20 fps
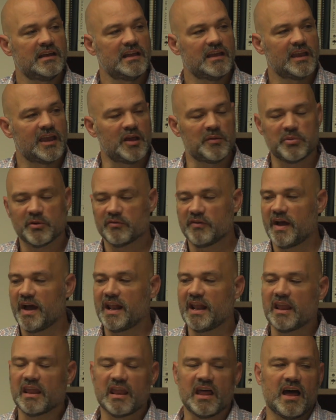can
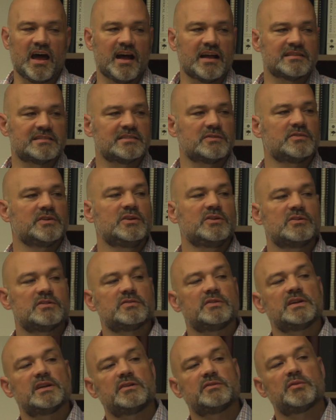provide lots of
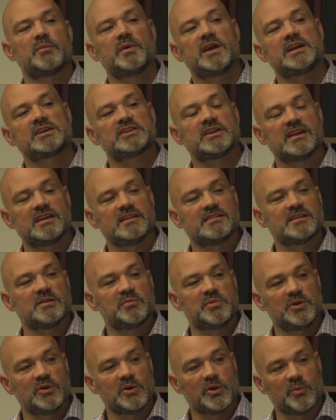useful information to these
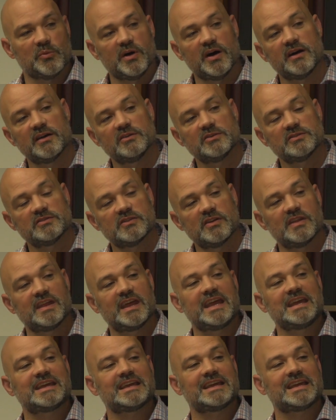computer models so
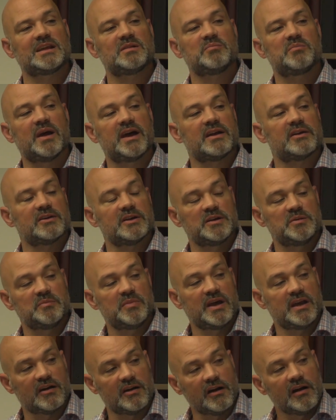they can get better and
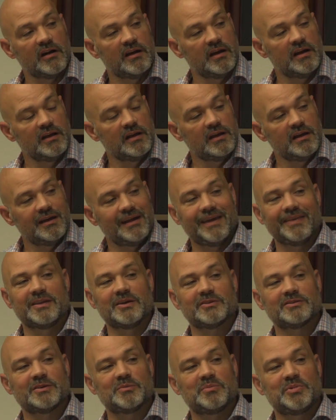better. And
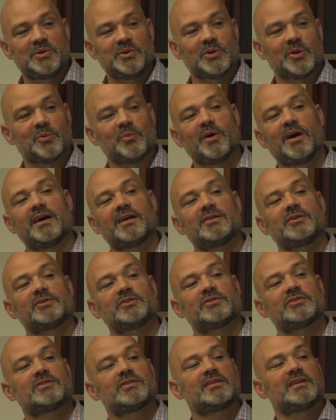those computer
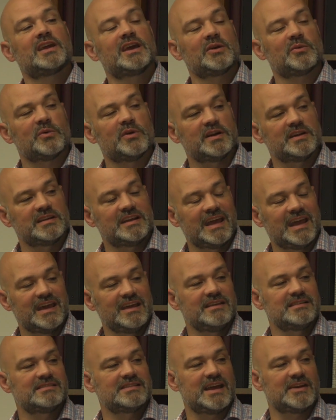models can run
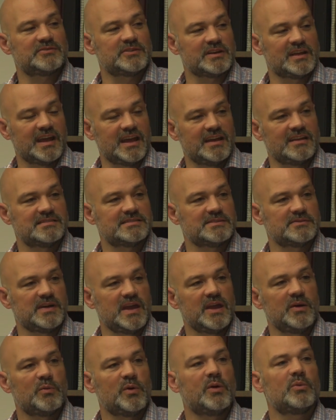case after case of,
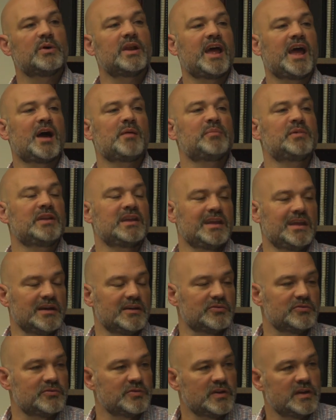hey, what would happen
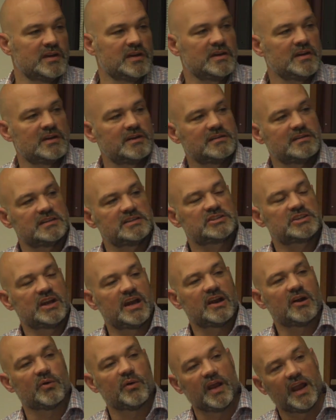if, to
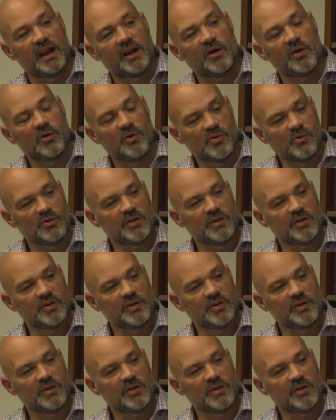generate a whole